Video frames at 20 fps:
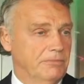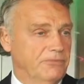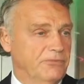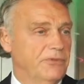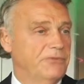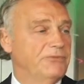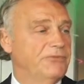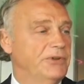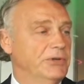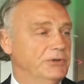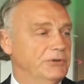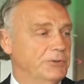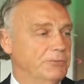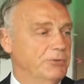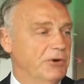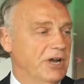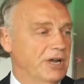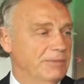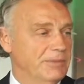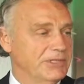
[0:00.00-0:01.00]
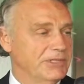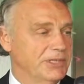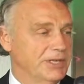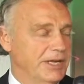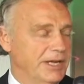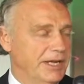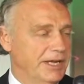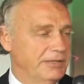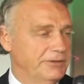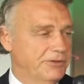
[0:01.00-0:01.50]
fulfill the promise that
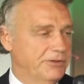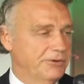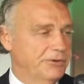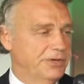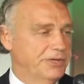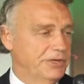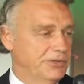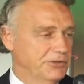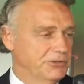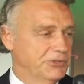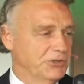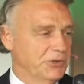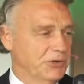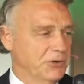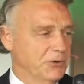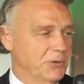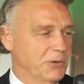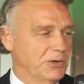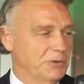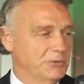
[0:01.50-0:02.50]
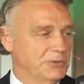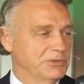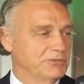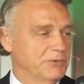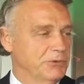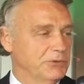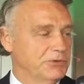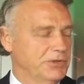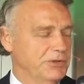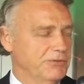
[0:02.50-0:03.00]
it had 30 years ago when it was
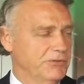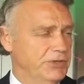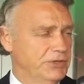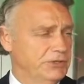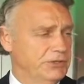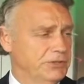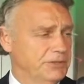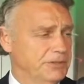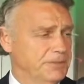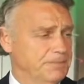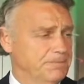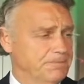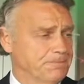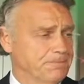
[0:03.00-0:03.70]
first envisioned.